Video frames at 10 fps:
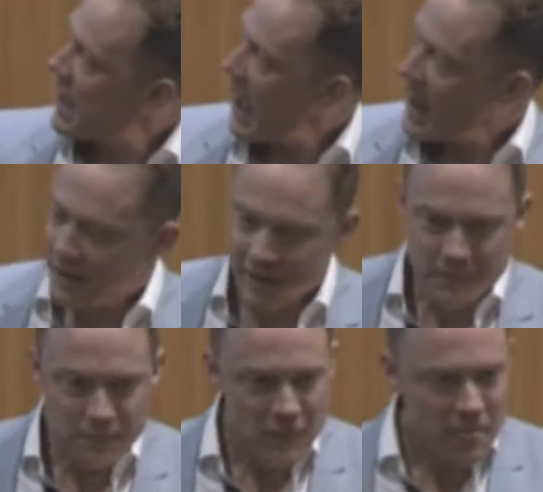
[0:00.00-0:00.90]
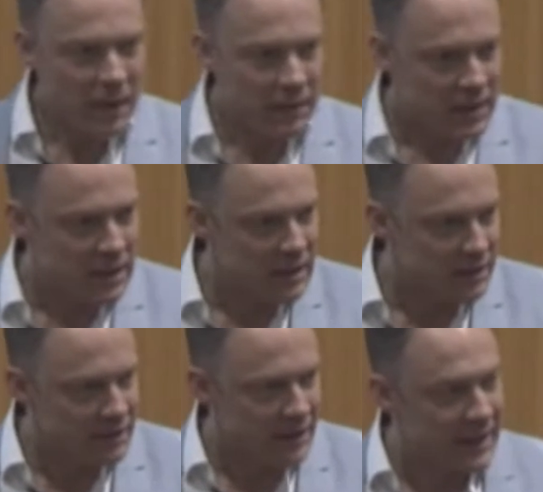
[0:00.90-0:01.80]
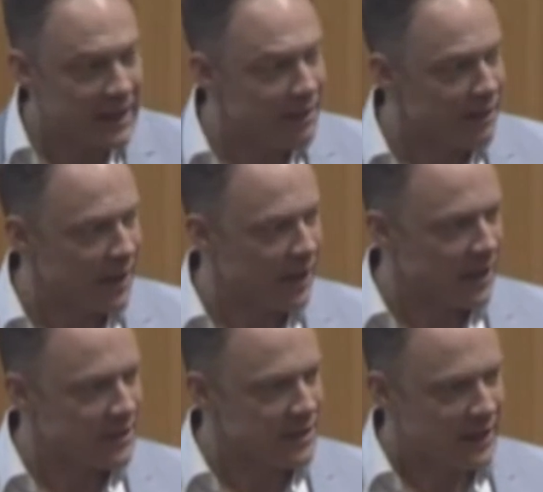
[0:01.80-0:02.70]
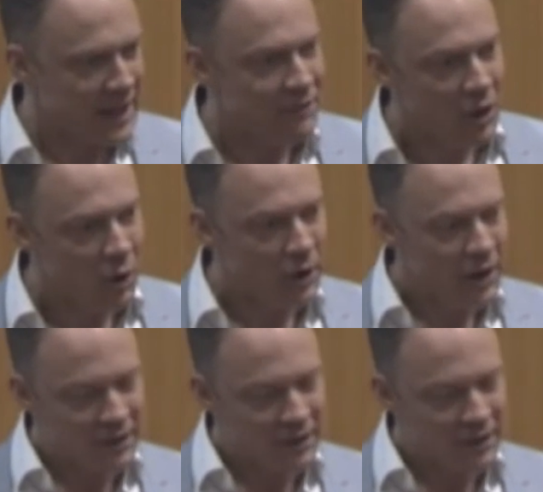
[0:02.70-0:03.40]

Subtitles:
And the key thing is that even though